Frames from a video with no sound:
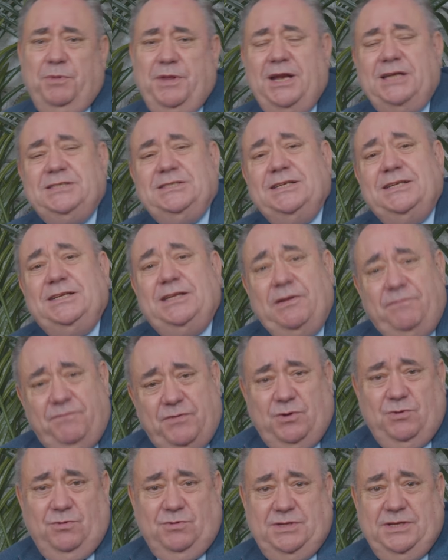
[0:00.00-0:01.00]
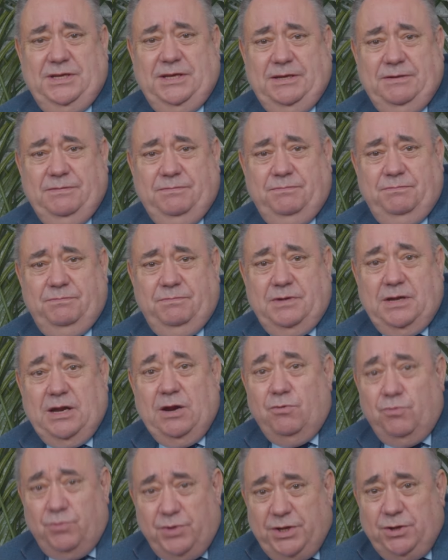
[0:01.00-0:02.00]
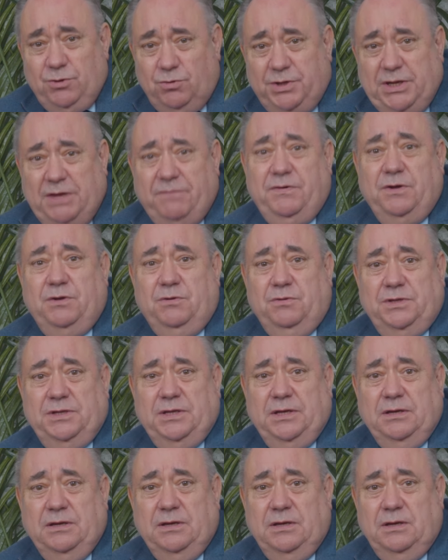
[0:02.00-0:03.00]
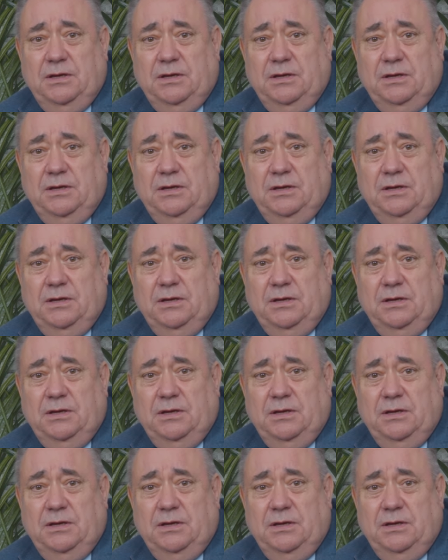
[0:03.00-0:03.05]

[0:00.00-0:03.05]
There is a difficulty, a real difficulty,